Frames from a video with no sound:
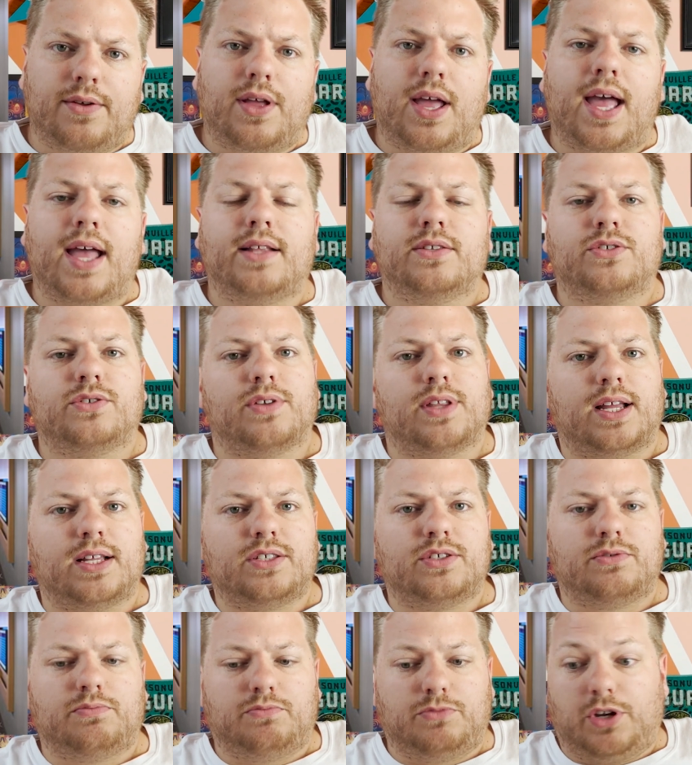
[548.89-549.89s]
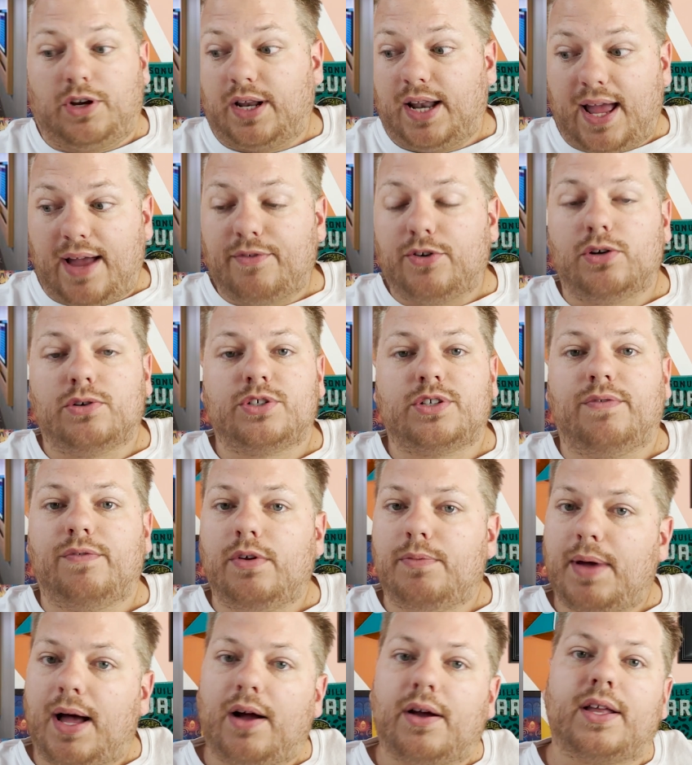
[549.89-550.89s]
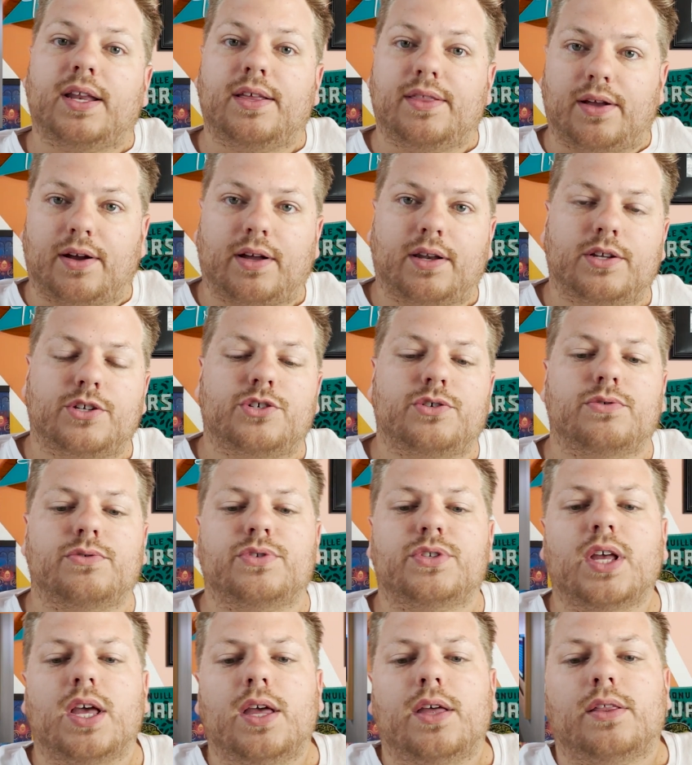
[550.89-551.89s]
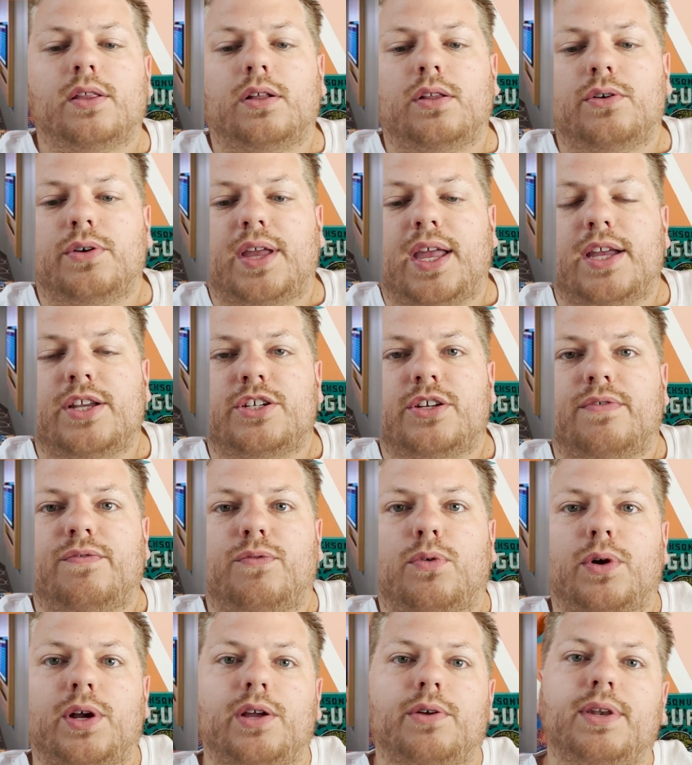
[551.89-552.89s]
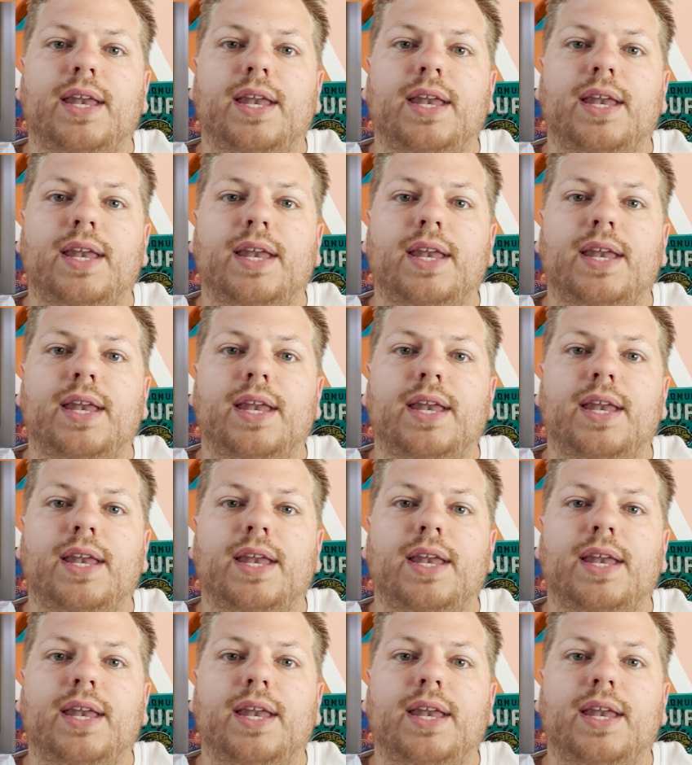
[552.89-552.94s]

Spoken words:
And so you're going to have an ocean view balcony, they're going to choose the location for you.